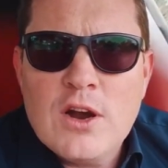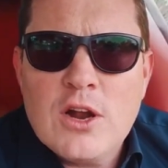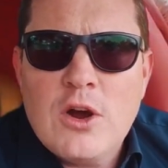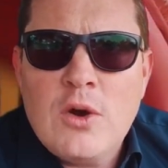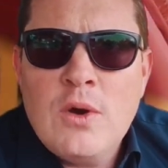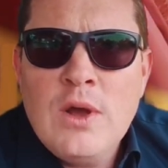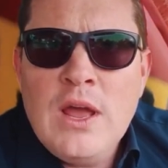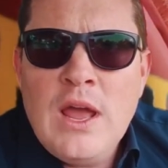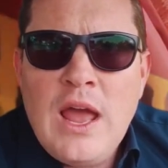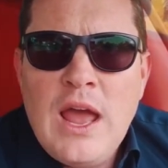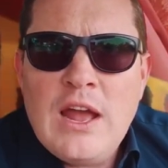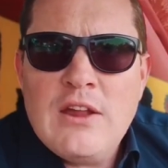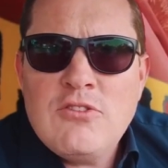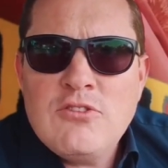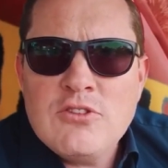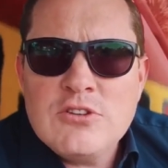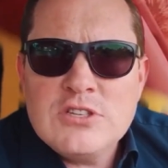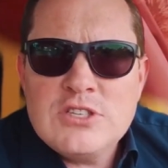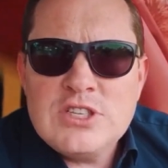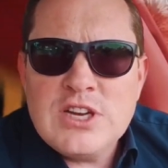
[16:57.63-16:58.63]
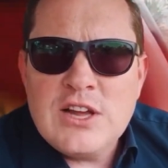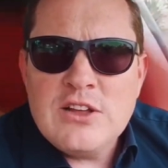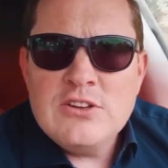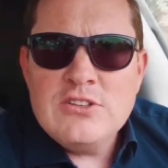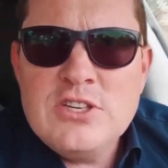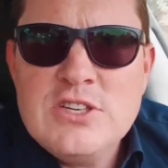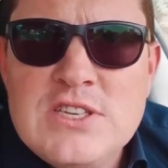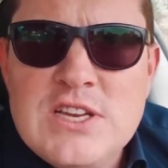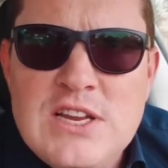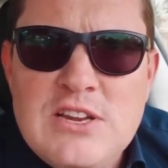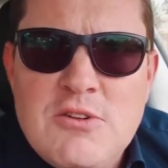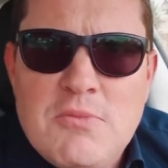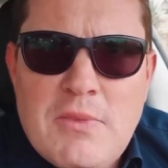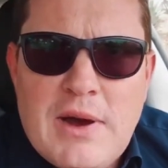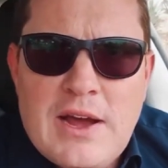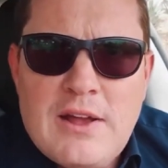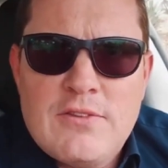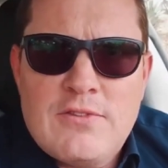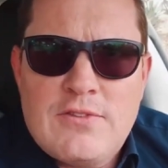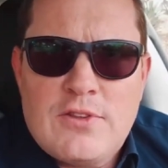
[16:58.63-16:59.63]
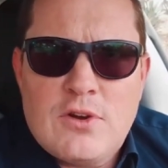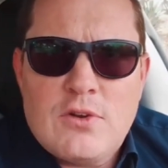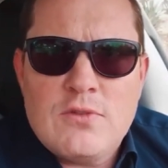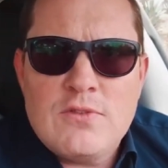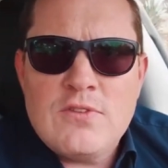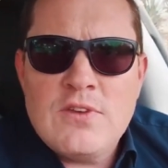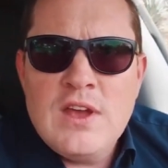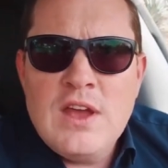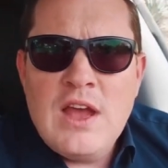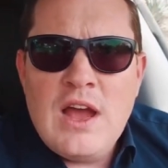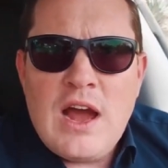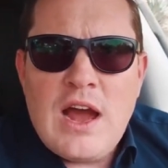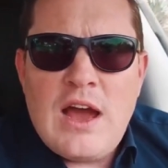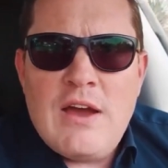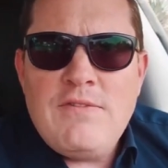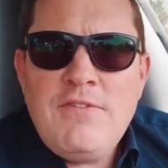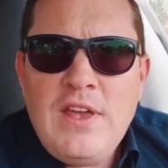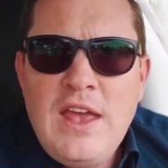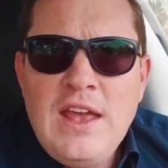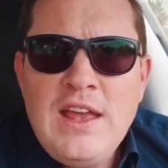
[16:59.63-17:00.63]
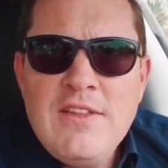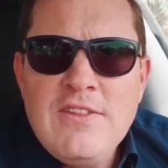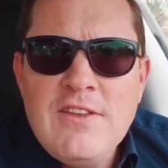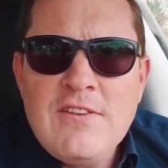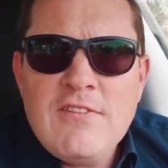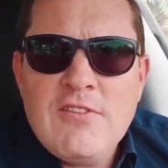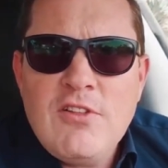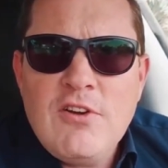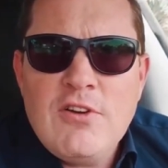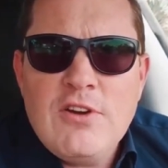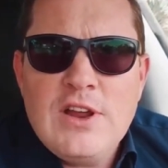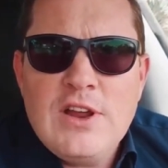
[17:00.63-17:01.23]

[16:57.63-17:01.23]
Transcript: Fargo and turned challenges into milestones. I've taken this